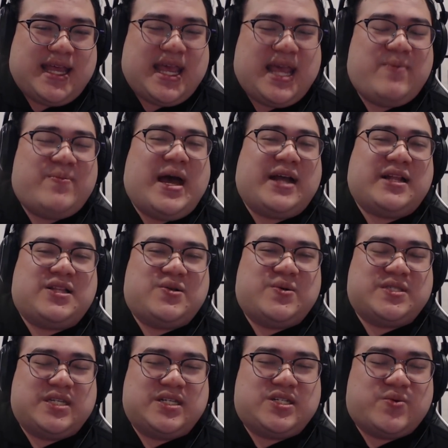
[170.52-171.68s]
it came back
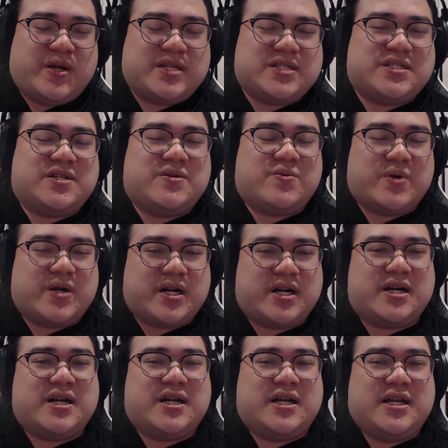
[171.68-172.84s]
to a situation
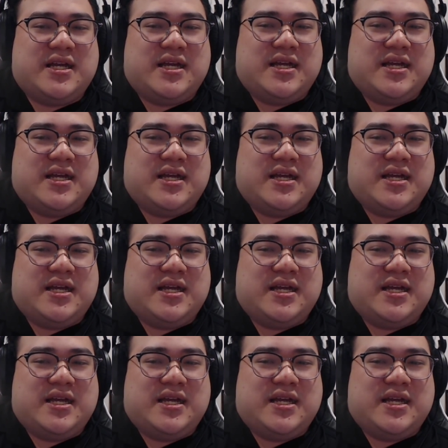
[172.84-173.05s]
where